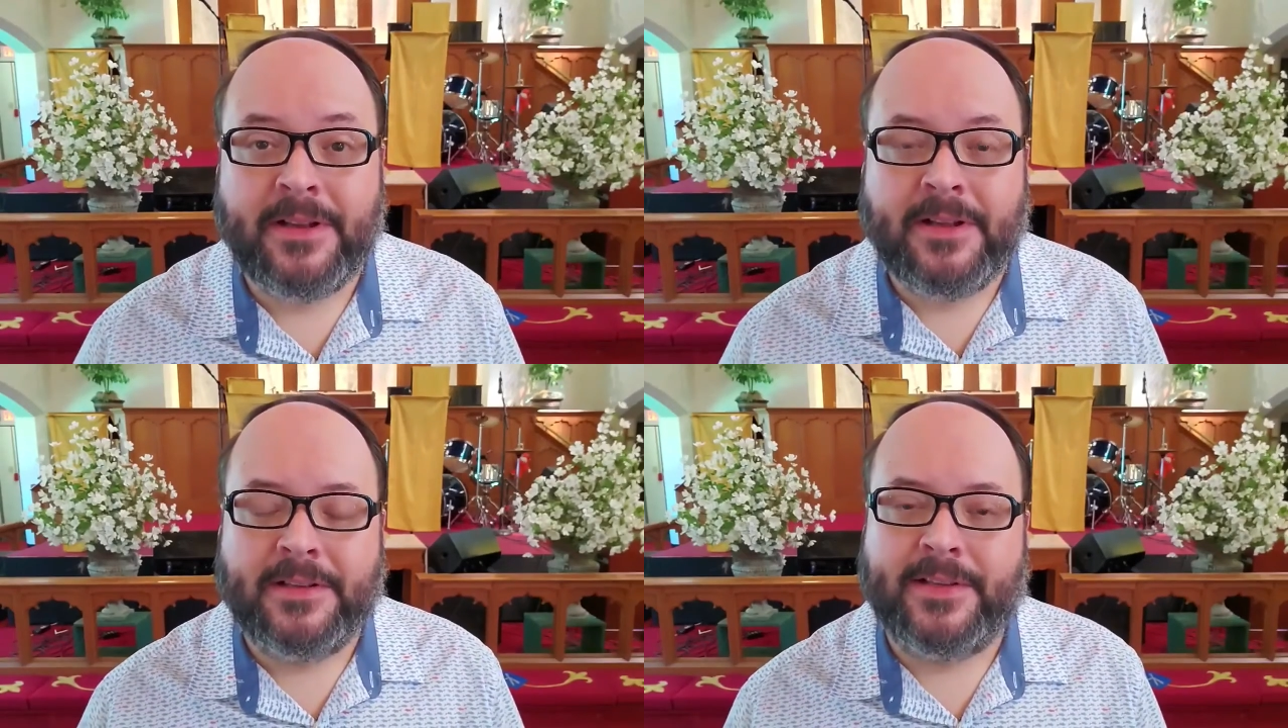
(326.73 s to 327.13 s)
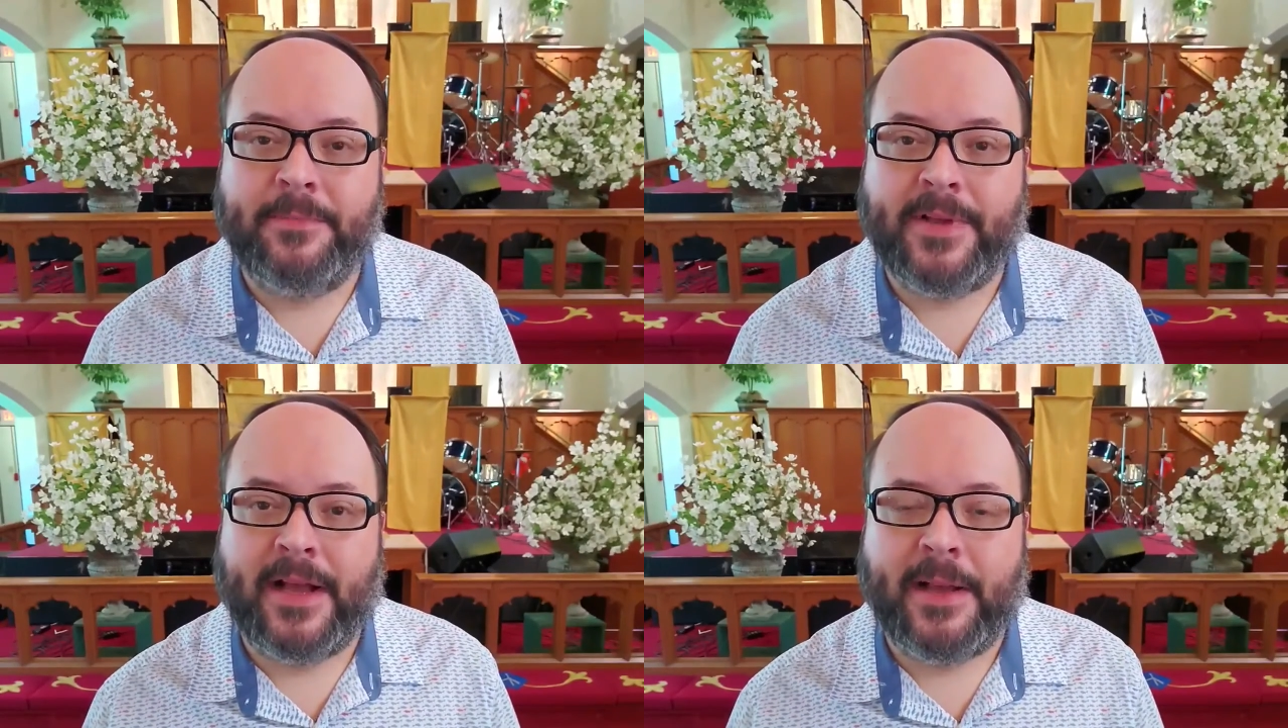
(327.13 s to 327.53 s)

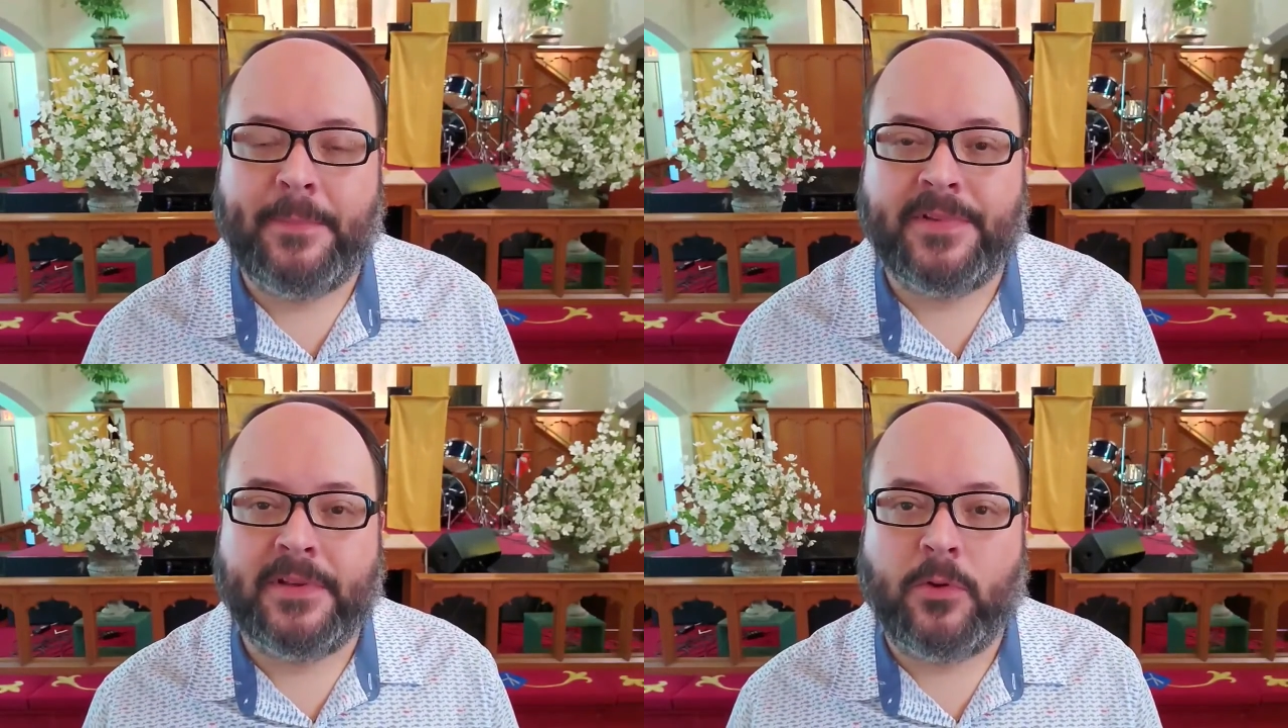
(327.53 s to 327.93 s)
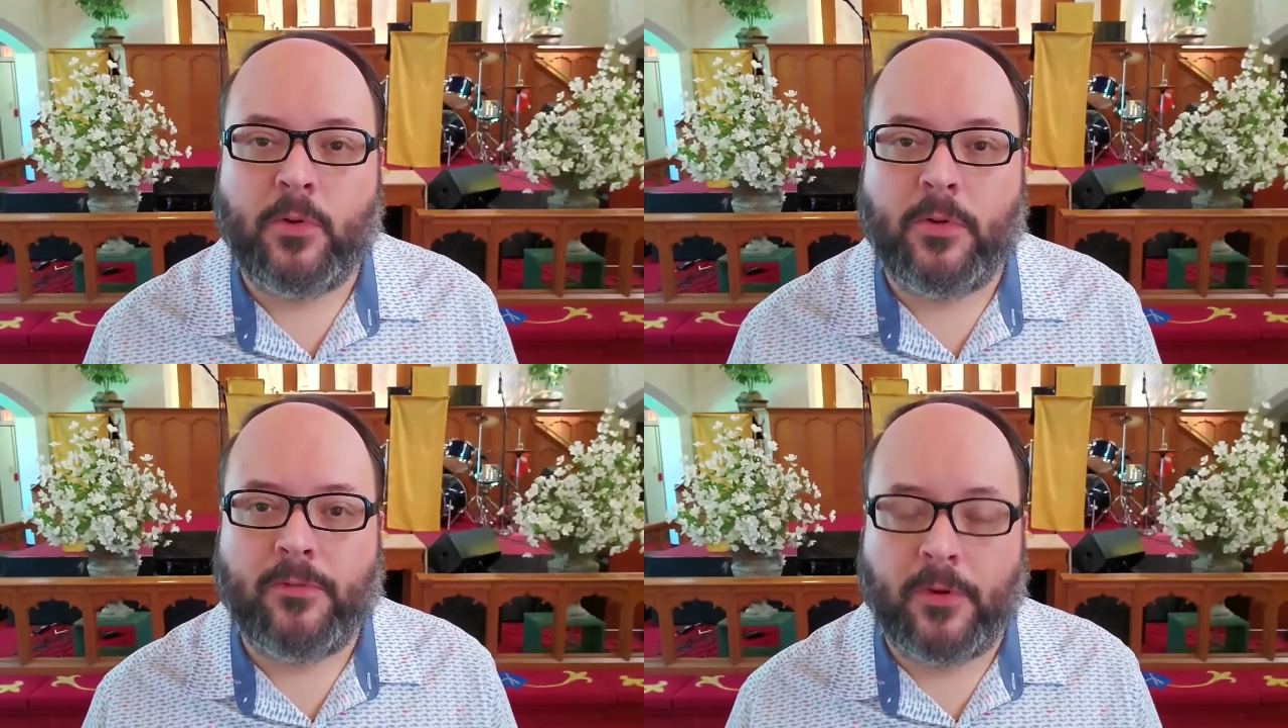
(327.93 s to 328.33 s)
Sometimes,
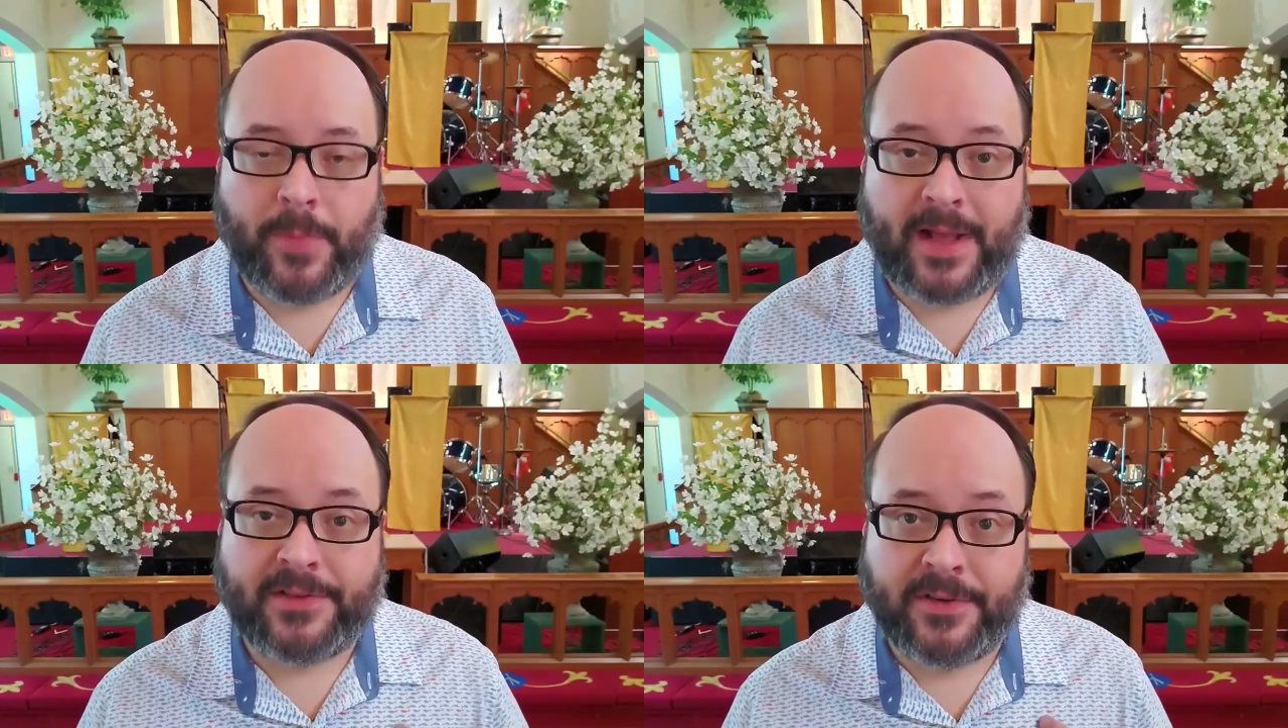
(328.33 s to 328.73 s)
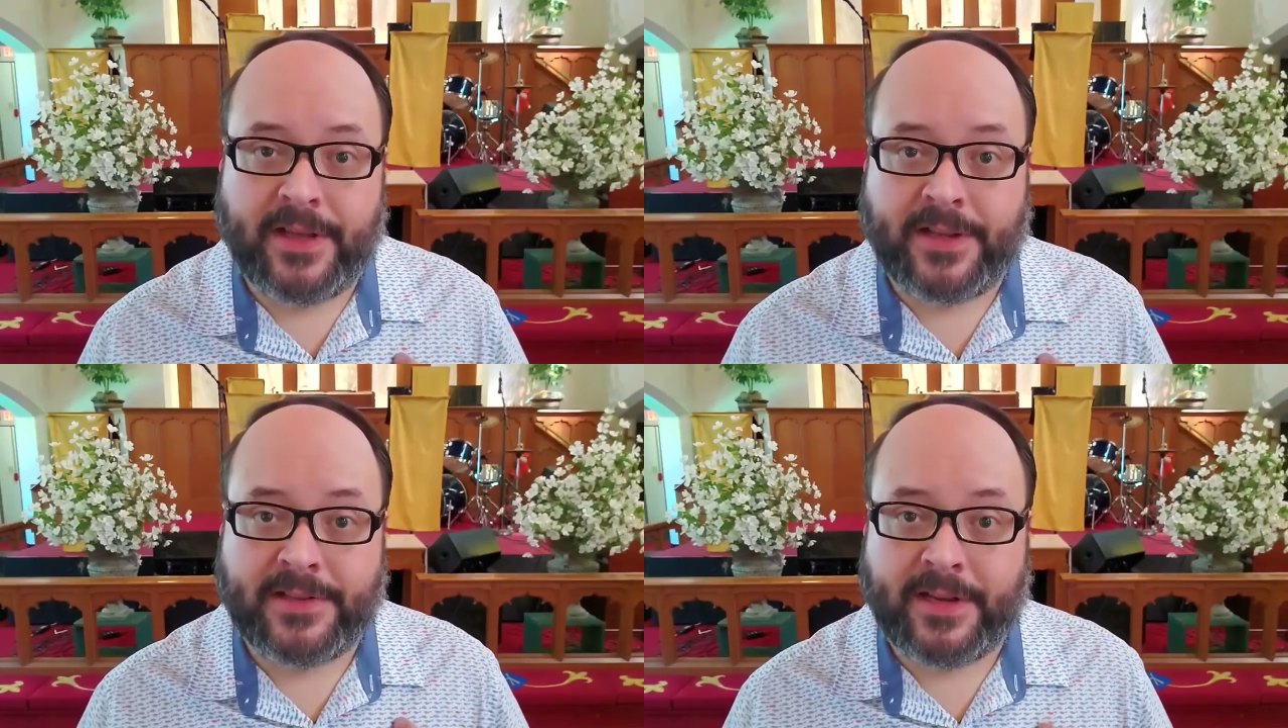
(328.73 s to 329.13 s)
for Pastor
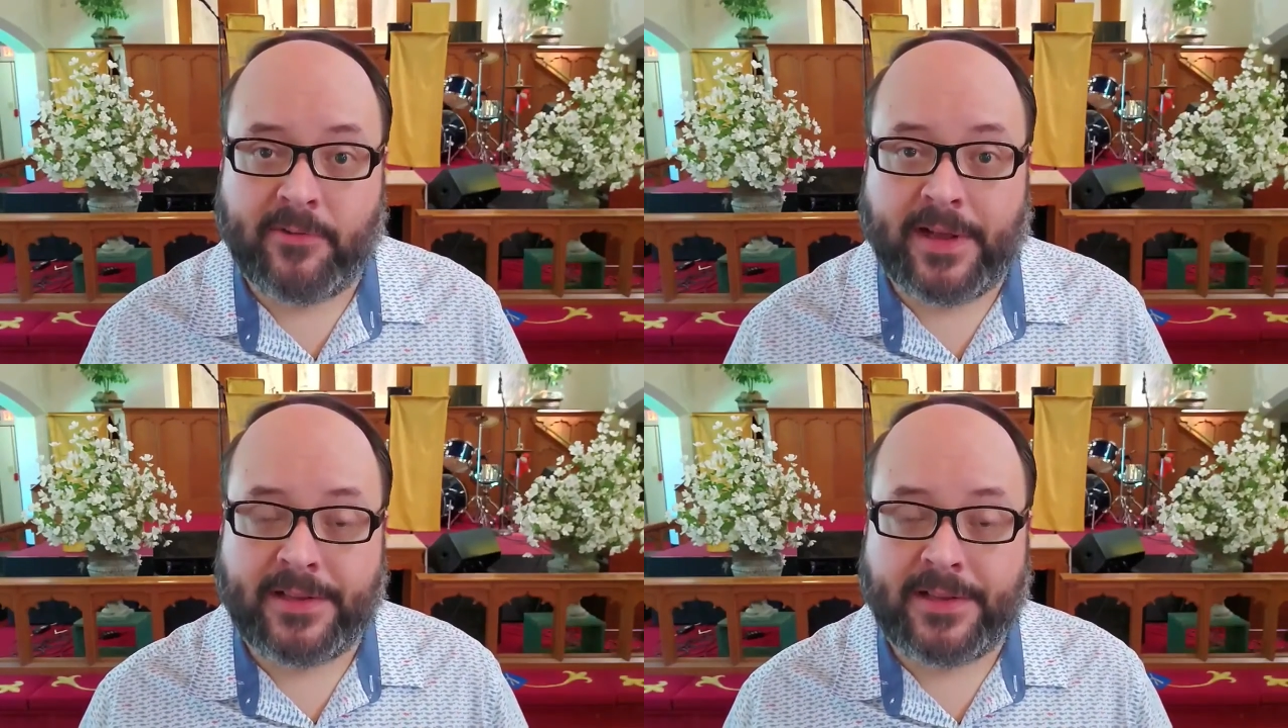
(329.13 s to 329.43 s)
Dennis anyway,